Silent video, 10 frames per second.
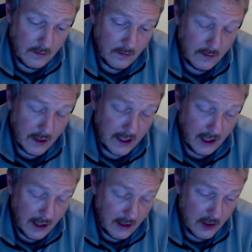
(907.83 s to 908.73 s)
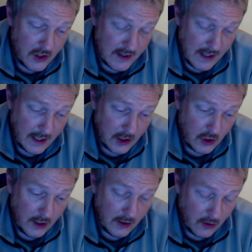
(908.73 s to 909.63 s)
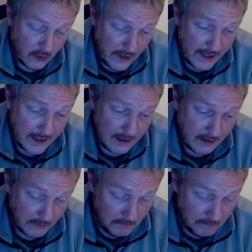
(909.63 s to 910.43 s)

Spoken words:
that hunch is actually correct,